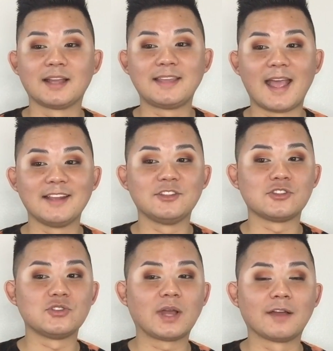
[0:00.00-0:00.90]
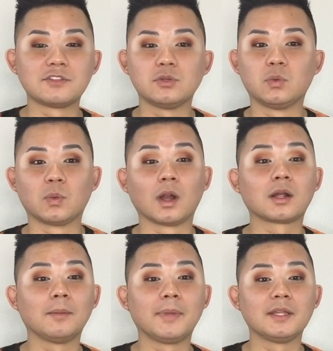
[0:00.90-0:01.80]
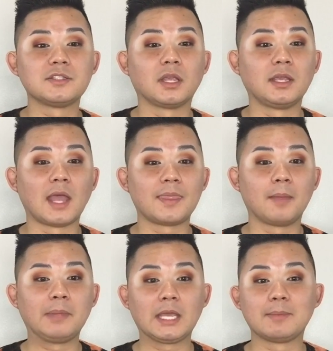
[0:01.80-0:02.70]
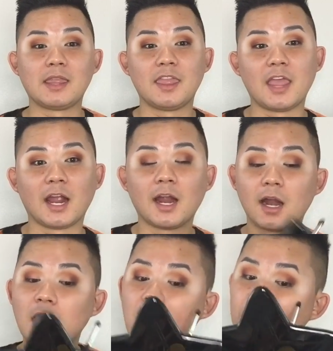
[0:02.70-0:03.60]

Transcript: again, you do have to work a bit to get the pigment there,